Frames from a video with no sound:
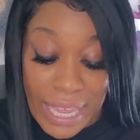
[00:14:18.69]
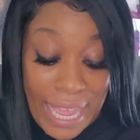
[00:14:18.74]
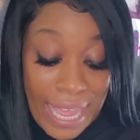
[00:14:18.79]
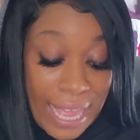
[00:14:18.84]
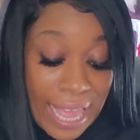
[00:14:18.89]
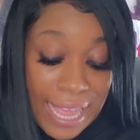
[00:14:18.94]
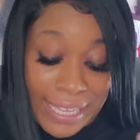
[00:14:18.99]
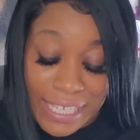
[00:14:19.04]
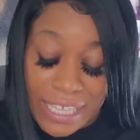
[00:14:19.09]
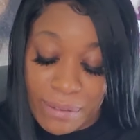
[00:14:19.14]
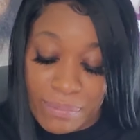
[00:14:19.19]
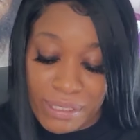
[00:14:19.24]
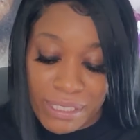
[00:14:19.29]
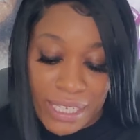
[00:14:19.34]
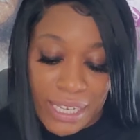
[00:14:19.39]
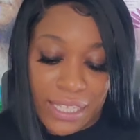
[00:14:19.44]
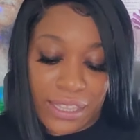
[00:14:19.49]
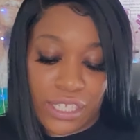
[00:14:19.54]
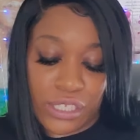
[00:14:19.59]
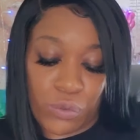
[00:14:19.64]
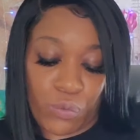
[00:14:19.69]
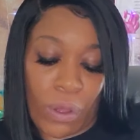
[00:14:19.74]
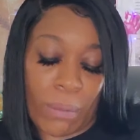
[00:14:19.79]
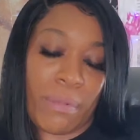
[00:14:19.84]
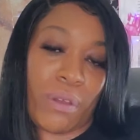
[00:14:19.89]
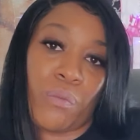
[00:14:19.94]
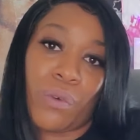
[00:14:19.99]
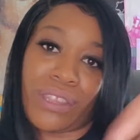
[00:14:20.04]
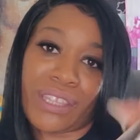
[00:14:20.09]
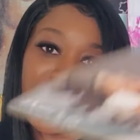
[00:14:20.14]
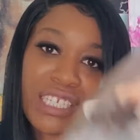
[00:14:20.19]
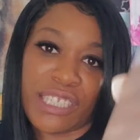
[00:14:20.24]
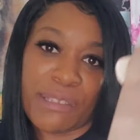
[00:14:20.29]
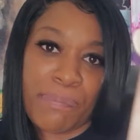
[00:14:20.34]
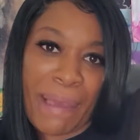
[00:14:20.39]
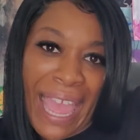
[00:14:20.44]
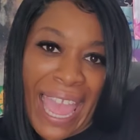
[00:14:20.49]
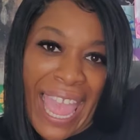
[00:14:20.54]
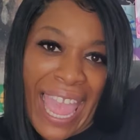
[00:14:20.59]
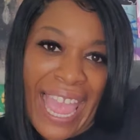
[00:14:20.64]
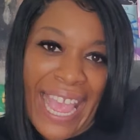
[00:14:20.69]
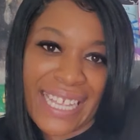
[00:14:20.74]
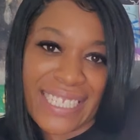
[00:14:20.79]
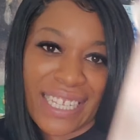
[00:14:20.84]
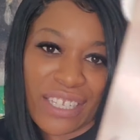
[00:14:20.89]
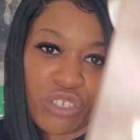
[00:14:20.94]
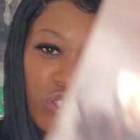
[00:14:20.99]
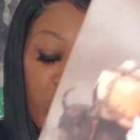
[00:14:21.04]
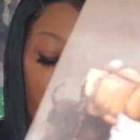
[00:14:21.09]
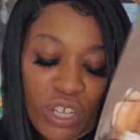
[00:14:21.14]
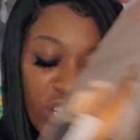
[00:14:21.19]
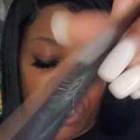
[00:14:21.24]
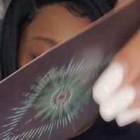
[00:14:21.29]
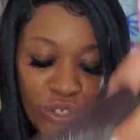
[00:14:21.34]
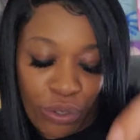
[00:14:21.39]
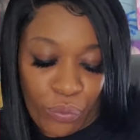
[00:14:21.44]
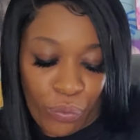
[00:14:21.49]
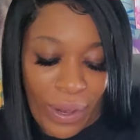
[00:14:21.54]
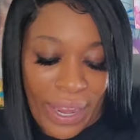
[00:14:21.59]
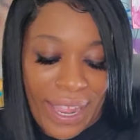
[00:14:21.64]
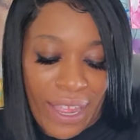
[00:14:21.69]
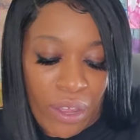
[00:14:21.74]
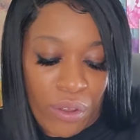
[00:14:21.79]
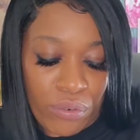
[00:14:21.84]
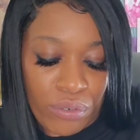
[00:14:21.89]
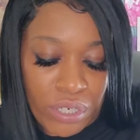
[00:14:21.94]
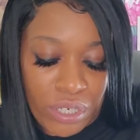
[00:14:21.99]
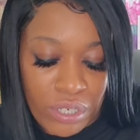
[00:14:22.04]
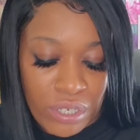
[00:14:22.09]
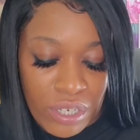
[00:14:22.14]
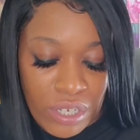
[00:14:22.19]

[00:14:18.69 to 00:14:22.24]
Yeah, I keep seeing this woman with these bags and trudging around.